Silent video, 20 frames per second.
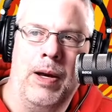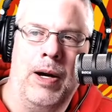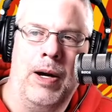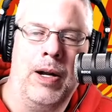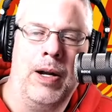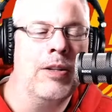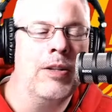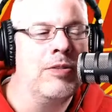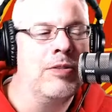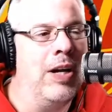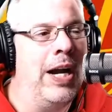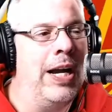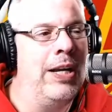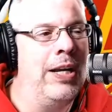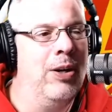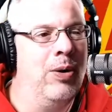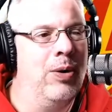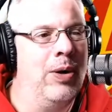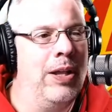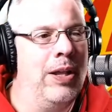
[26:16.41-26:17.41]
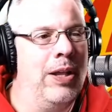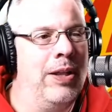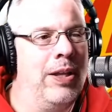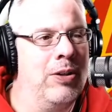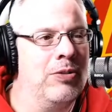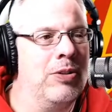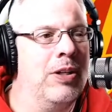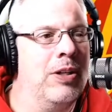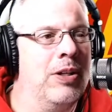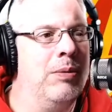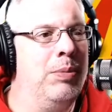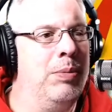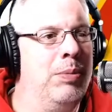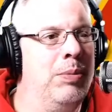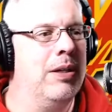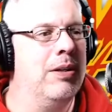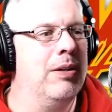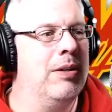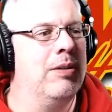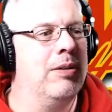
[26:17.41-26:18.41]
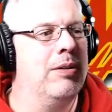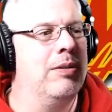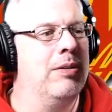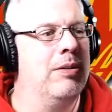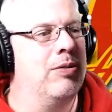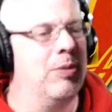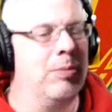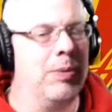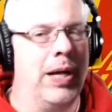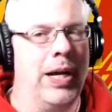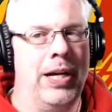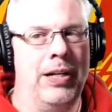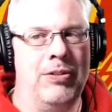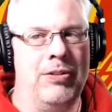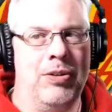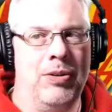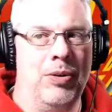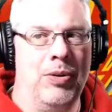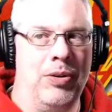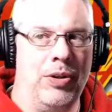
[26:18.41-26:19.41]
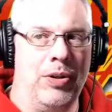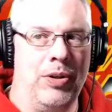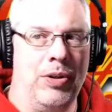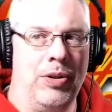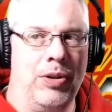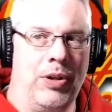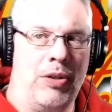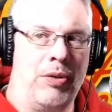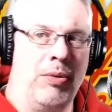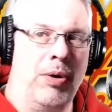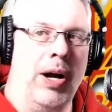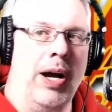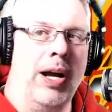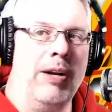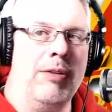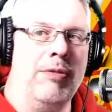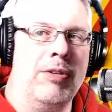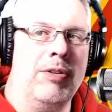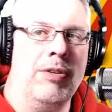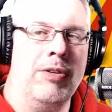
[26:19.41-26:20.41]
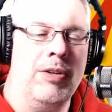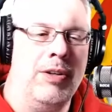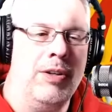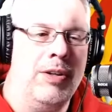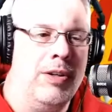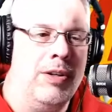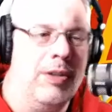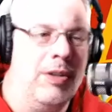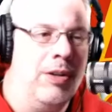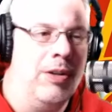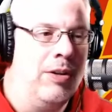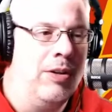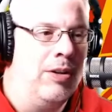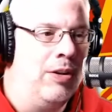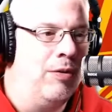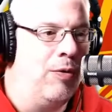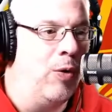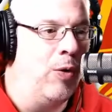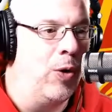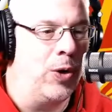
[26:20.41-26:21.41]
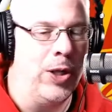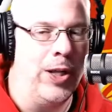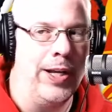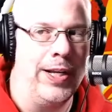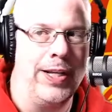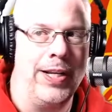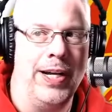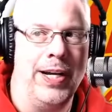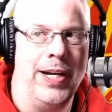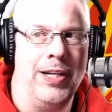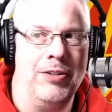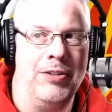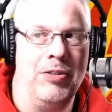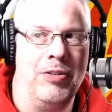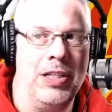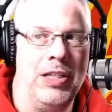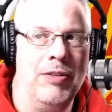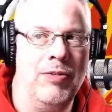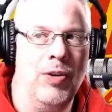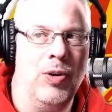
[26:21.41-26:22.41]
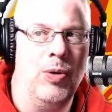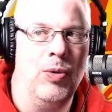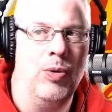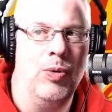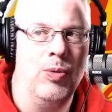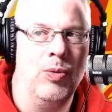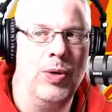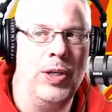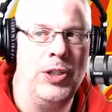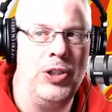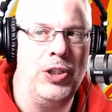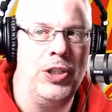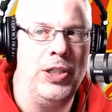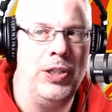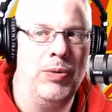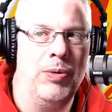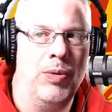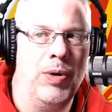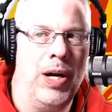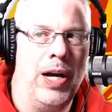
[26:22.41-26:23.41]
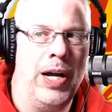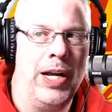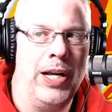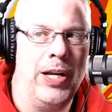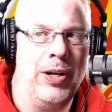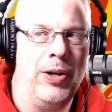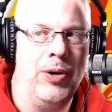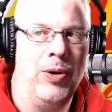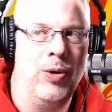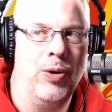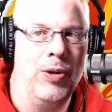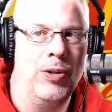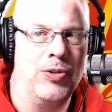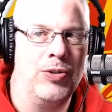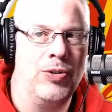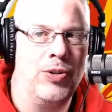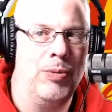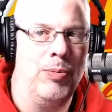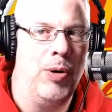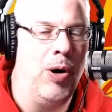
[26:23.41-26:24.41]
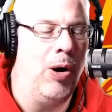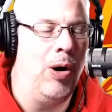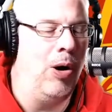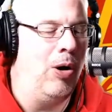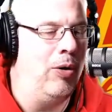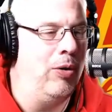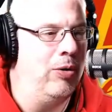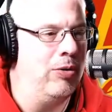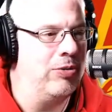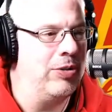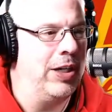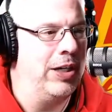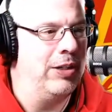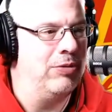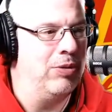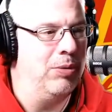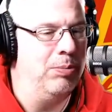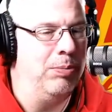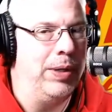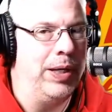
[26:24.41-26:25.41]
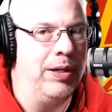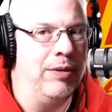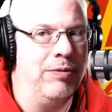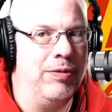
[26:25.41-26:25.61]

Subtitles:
On a side note, I think there's going to be some guys that really thrive. The fourth line guys, Levo, Richie, Ryan, Nordstrom, all those guys will benefit.